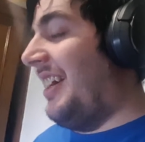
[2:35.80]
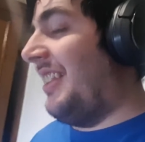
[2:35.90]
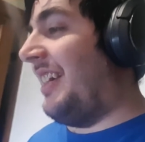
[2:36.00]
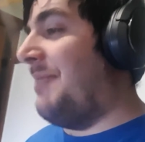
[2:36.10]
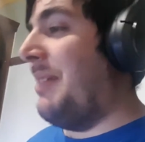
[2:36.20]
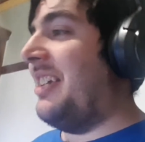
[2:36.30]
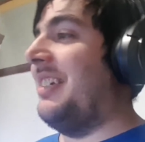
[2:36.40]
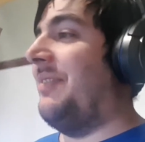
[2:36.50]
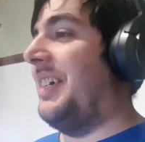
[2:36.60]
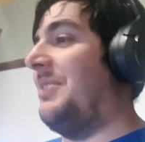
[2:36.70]
like, imagine
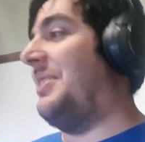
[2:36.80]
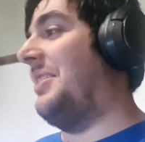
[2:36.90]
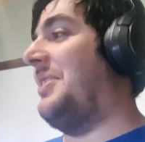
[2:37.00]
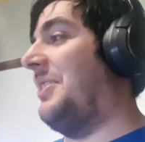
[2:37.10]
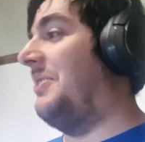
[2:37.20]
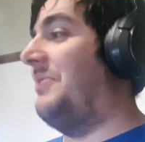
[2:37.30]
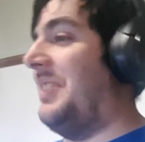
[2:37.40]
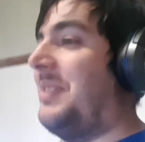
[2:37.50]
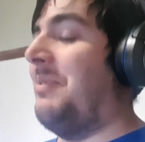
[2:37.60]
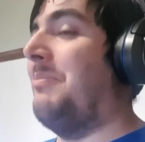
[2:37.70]
if he could dissolve
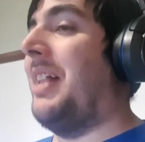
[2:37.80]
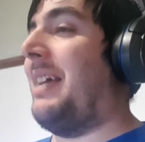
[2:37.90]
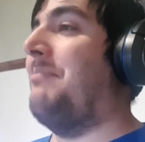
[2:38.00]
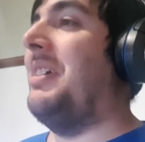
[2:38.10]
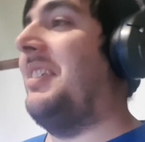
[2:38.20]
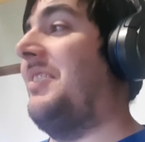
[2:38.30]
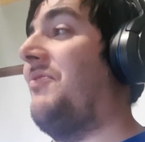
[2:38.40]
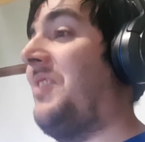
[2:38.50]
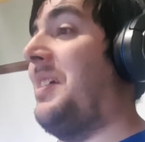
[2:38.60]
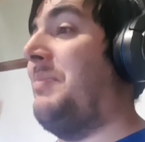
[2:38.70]
into a black mist,
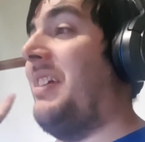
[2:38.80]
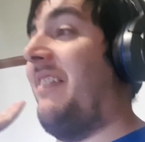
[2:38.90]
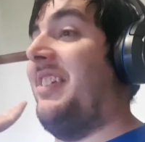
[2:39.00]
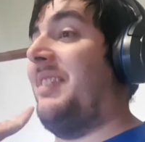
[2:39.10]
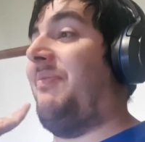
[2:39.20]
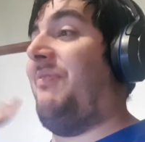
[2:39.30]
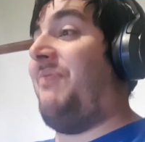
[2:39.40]
reappear, and just.